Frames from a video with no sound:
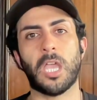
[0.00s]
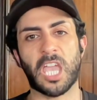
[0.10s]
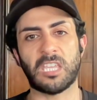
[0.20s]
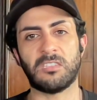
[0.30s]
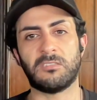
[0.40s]

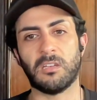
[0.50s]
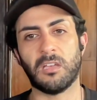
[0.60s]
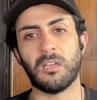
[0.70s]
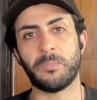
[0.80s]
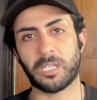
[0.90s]
and
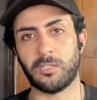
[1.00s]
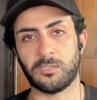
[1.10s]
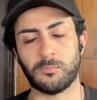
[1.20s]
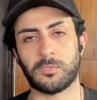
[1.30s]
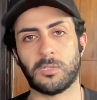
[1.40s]

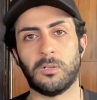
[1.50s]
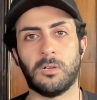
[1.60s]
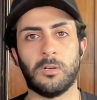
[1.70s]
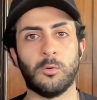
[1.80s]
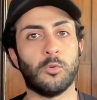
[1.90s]
mechanisms
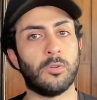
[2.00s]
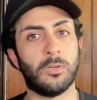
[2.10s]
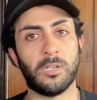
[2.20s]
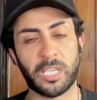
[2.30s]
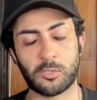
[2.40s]

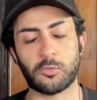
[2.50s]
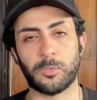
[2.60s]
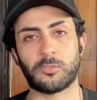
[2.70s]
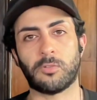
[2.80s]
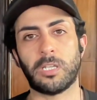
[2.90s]
or
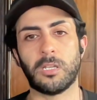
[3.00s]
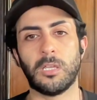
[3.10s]
instruments, right?